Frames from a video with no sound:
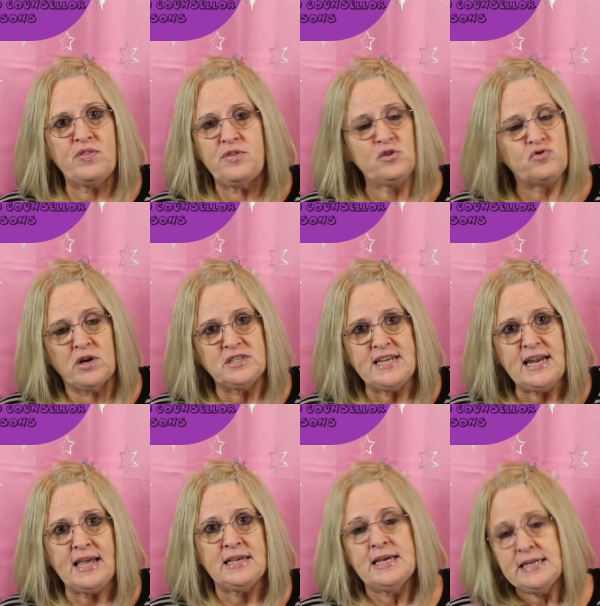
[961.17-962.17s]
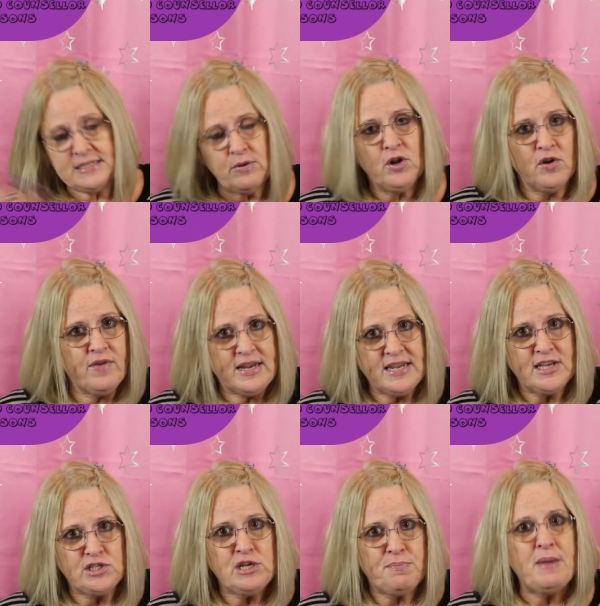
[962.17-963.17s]
with drug dealing. So a lot of
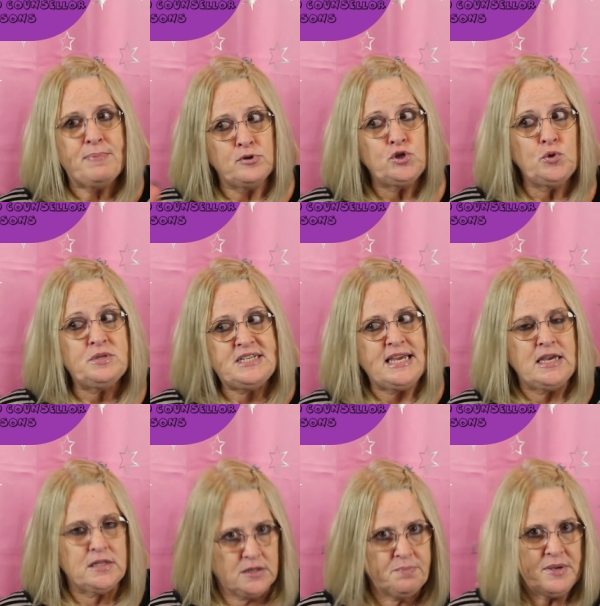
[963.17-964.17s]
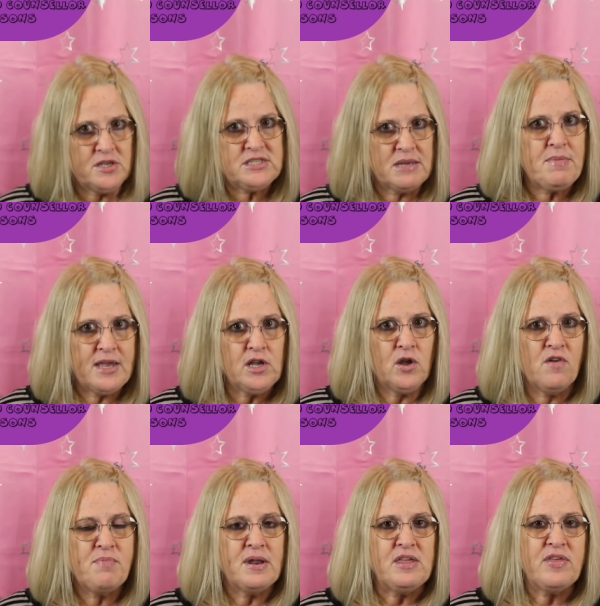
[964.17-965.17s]
ADHD people do deal because they make a lot
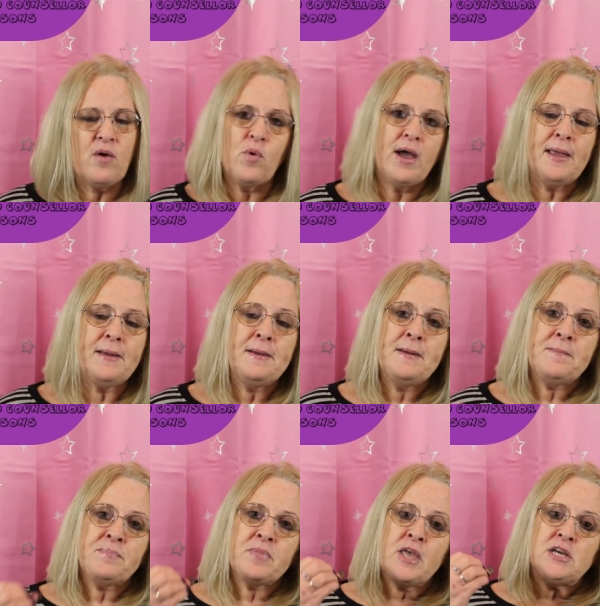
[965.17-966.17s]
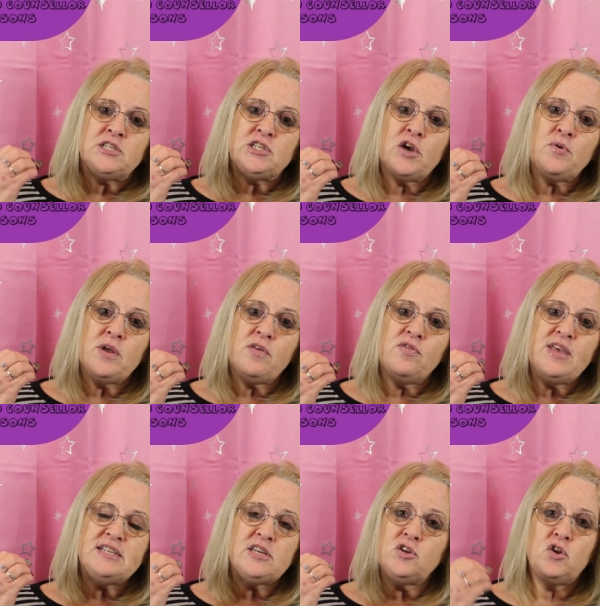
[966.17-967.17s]
of money that way. So
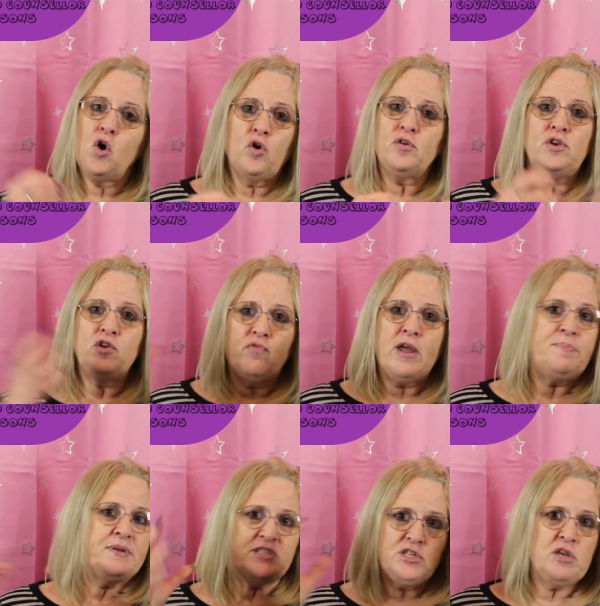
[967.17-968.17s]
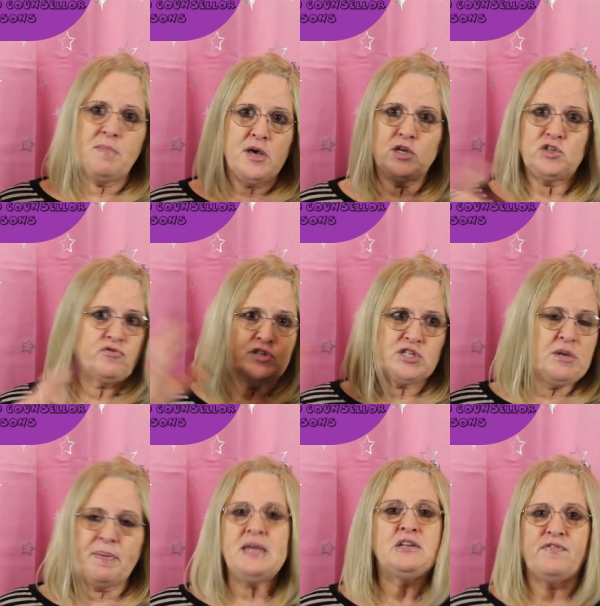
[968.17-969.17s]
these are not your rapists and your murderers and
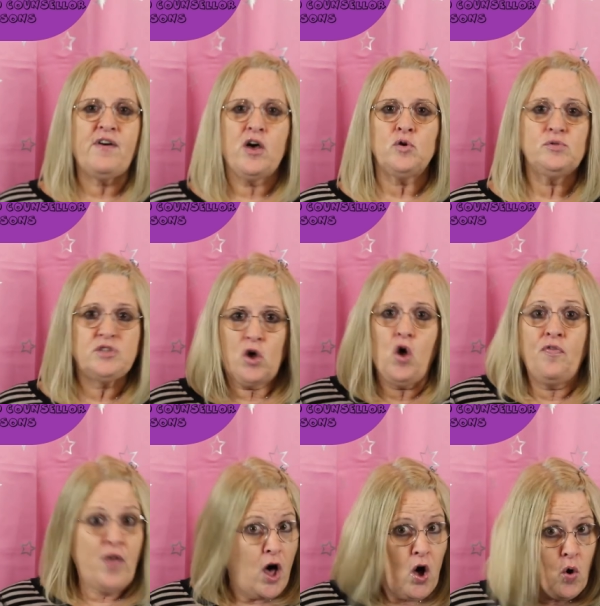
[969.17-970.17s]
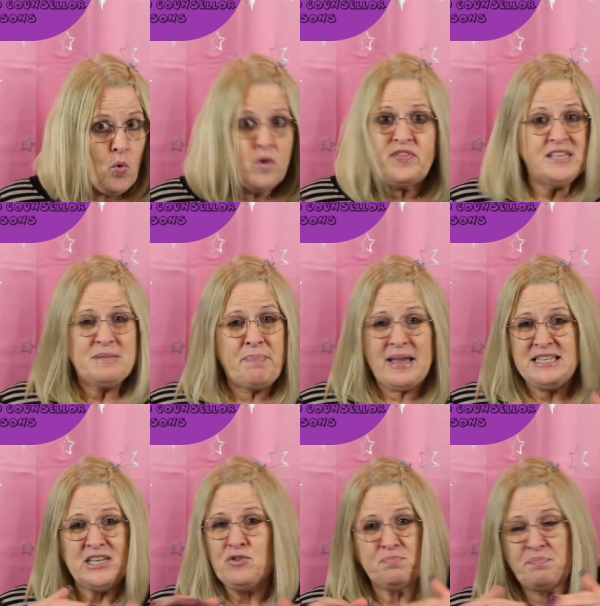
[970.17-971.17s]
your paedophiles. On the whole, these are
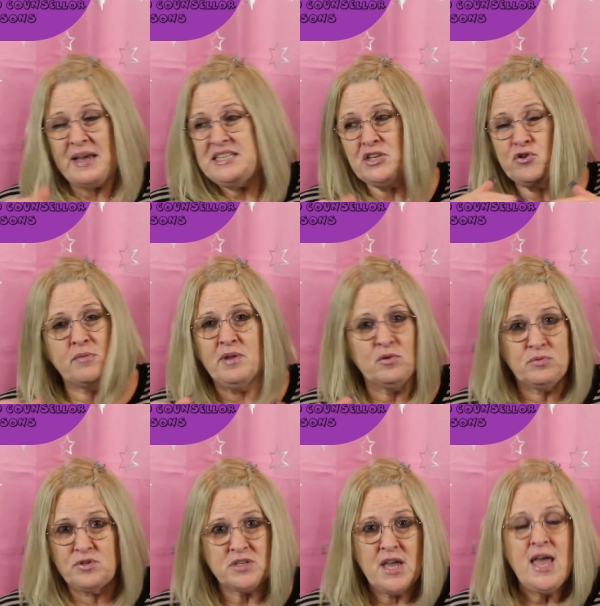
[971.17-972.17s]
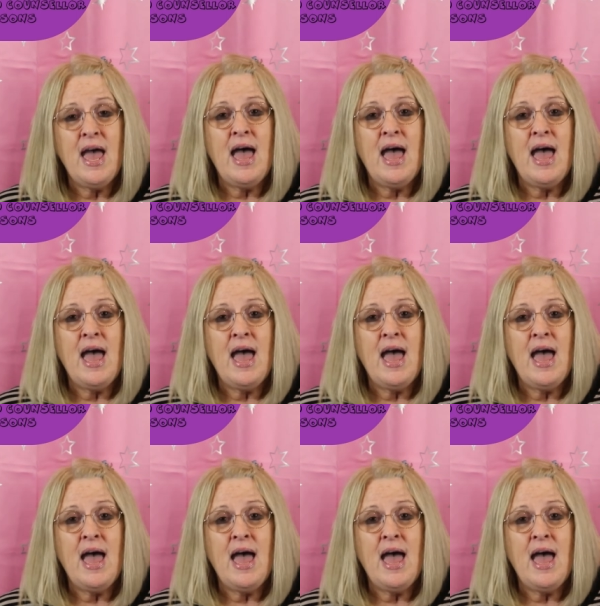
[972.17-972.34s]
petty petty criminals